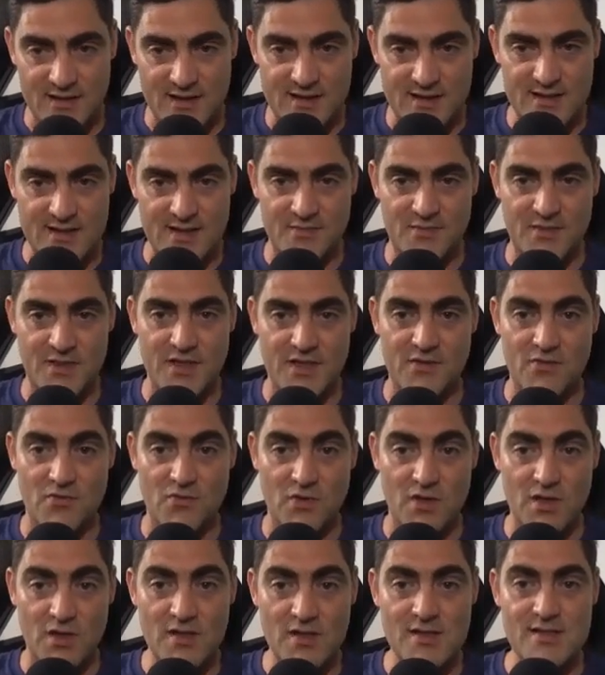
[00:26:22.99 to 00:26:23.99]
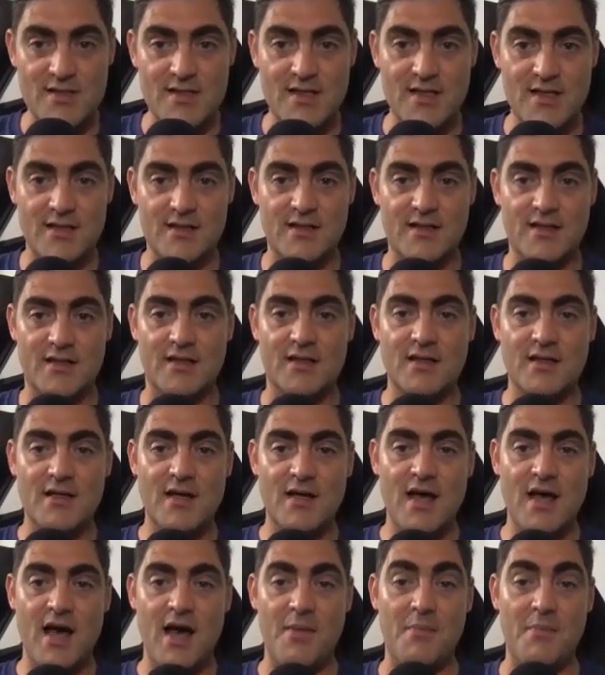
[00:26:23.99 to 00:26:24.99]
that somebody wants and the
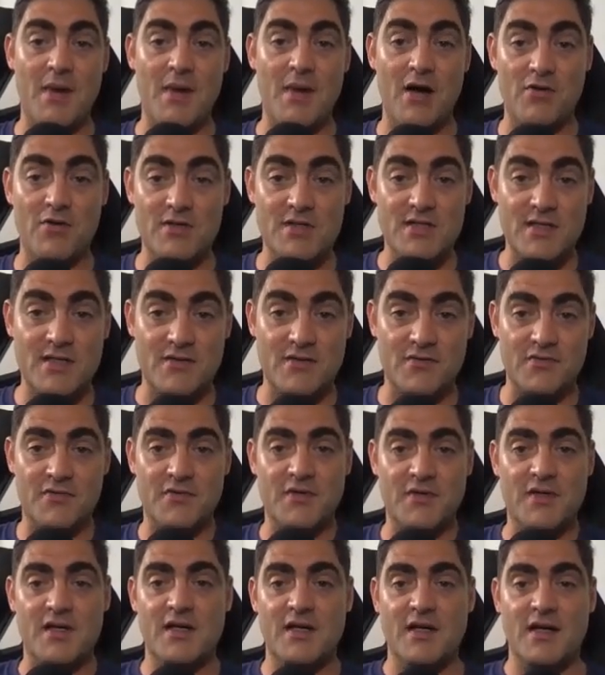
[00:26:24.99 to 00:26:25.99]
amount of